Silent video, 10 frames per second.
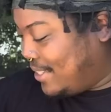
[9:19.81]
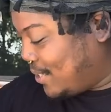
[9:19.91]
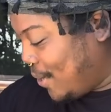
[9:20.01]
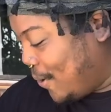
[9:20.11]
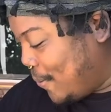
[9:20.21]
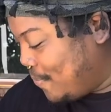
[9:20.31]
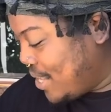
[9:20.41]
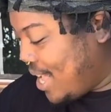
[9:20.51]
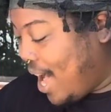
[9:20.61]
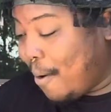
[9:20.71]
So
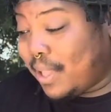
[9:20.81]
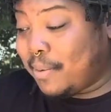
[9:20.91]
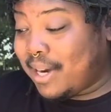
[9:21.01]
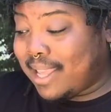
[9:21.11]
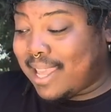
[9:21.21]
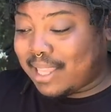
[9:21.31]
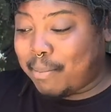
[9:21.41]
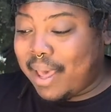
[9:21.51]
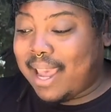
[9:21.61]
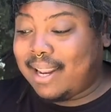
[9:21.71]
I really wanna get the
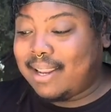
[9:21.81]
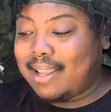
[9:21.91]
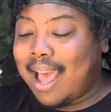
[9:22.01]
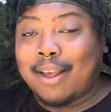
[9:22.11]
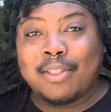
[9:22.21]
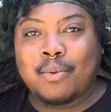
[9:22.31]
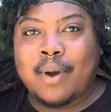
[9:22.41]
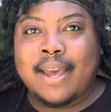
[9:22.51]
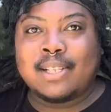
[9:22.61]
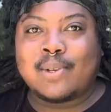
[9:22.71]
paint out of the
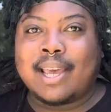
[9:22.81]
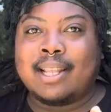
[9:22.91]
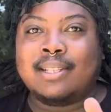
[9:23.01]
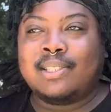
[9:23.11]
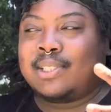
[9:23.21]
way so I can